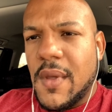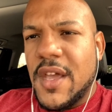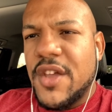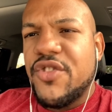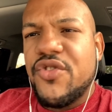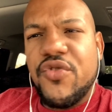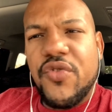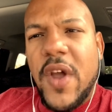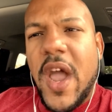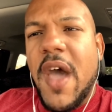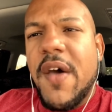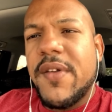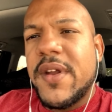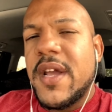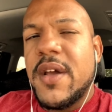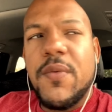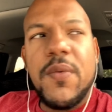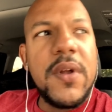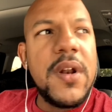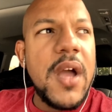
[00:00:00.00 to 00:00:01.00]
drowning
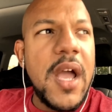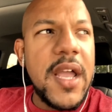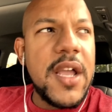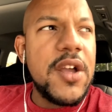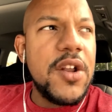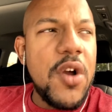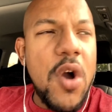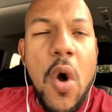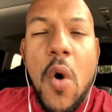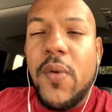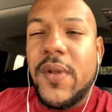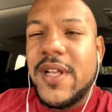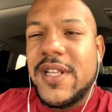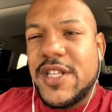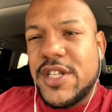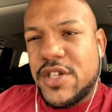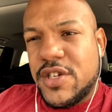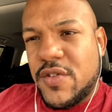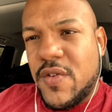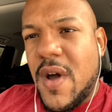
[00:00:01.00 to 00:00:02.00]
in what I could only
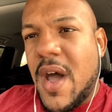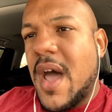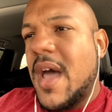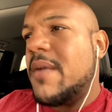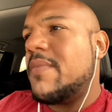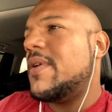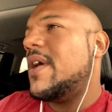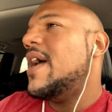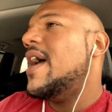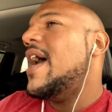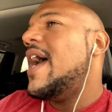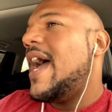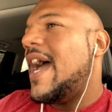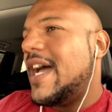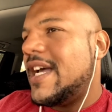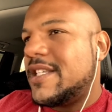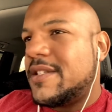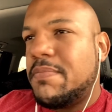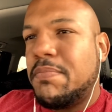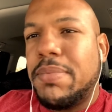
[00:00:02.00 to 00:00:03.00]
describe
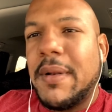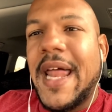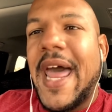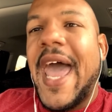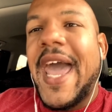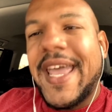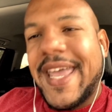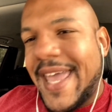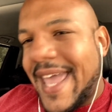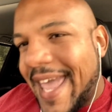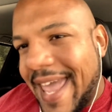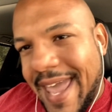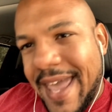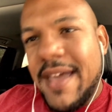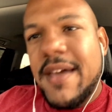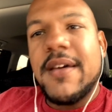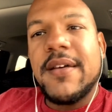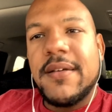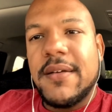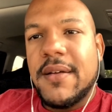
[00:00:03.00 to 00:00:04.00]
as black ink,